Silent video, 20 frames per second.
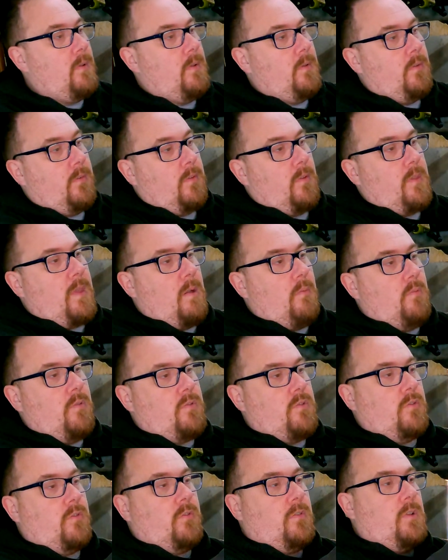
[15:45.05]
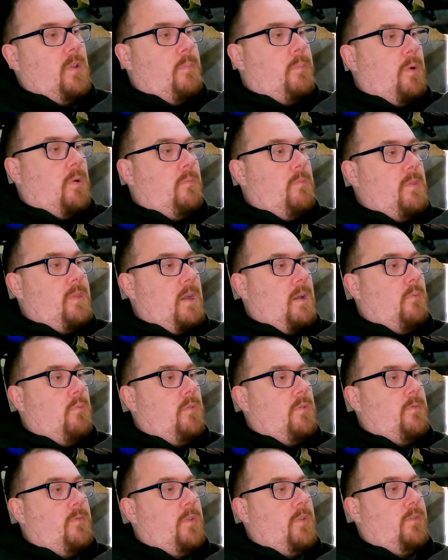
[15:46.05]
So that would just clip on without
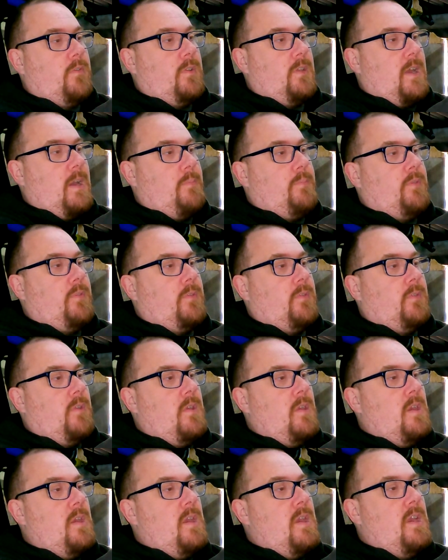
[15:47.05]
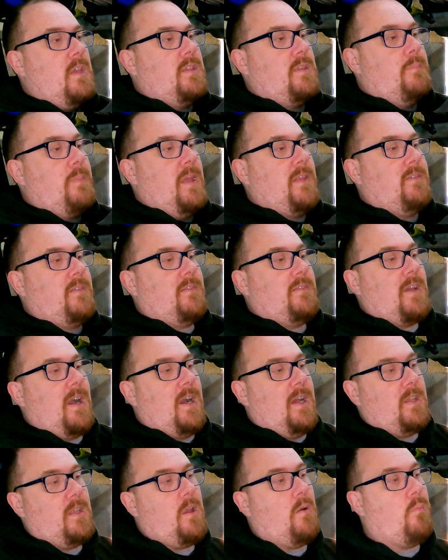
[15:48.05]
one of those adapters. It depends
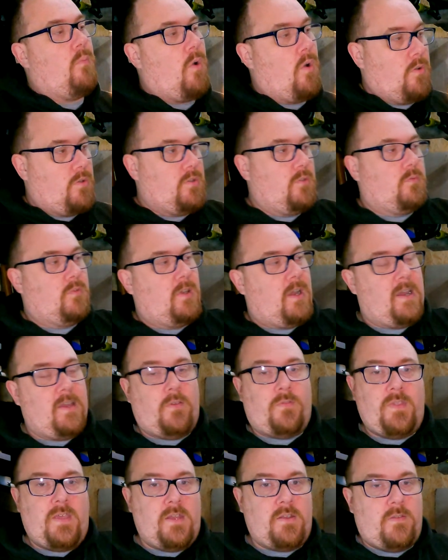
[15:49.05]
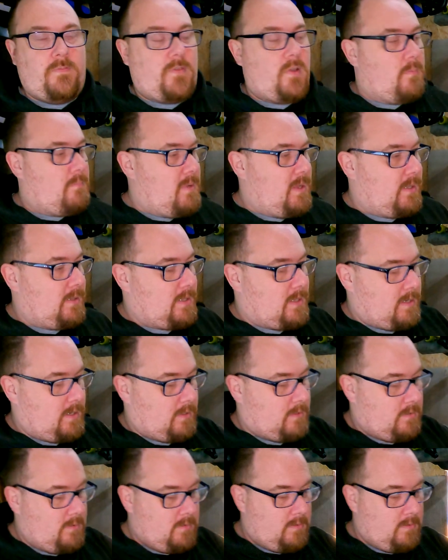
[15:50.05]
entirely on what you tie on the end of your main line.